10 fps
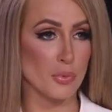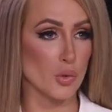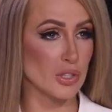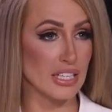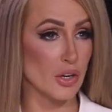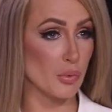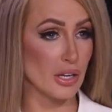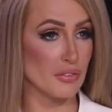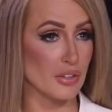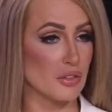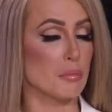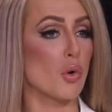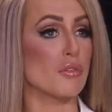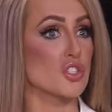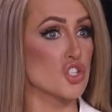broadly irrelevant,
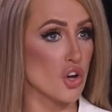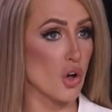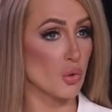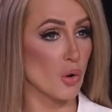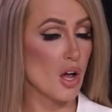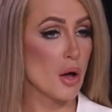more of a show.